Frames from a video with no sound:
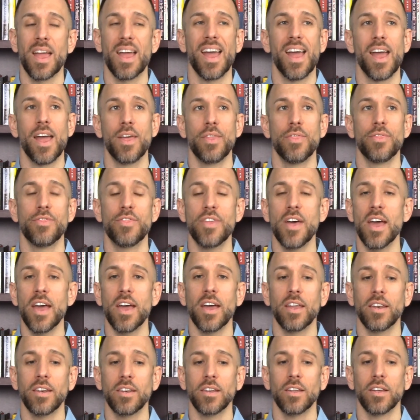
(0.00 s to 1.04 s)
and
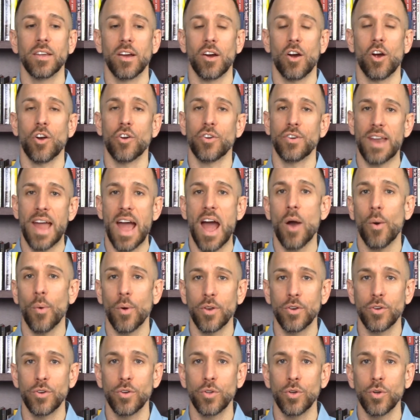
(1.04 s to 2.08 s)
then are now a
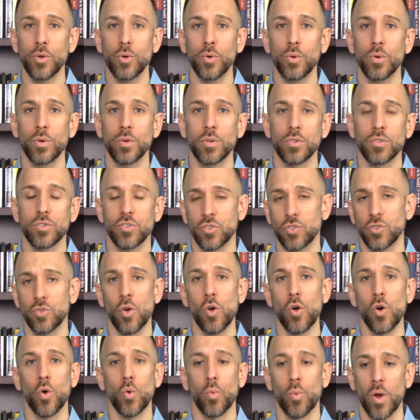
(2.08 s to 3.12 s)
new
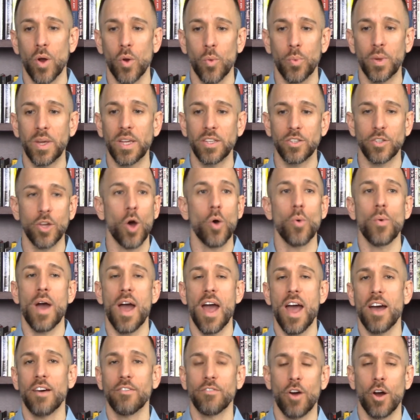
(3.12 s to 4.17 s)
soul where we don't
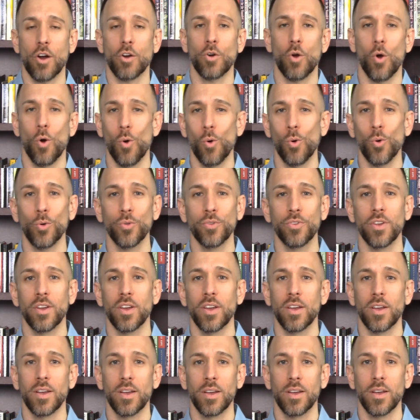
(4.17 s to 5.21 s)
have our old
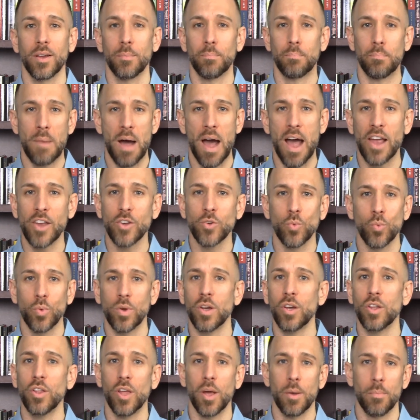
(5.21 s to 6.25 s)
mind,
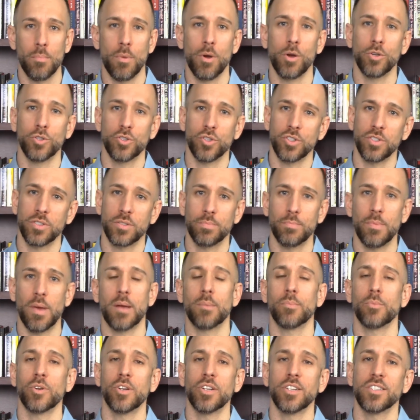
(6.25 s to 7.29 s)
will, emotions,
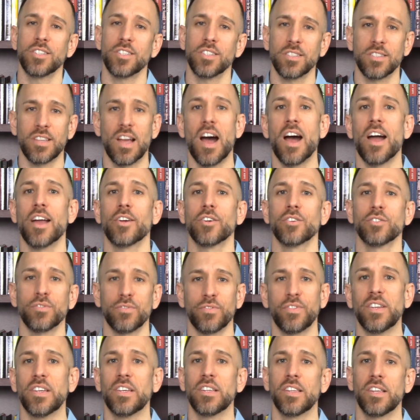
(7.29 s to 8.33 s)
memories, desires,
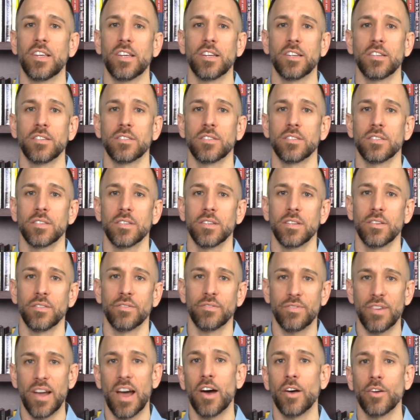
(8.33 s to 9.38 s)
feelings,
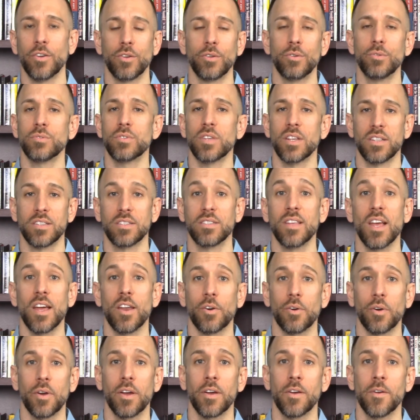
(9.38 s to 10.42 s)
values,
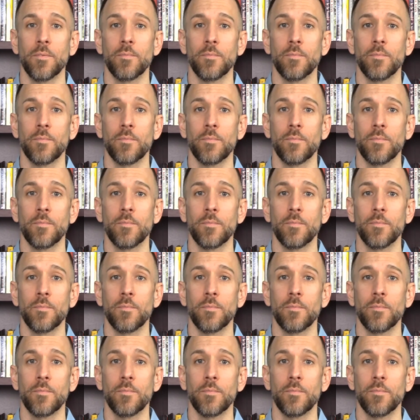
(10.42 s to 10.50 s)
etc.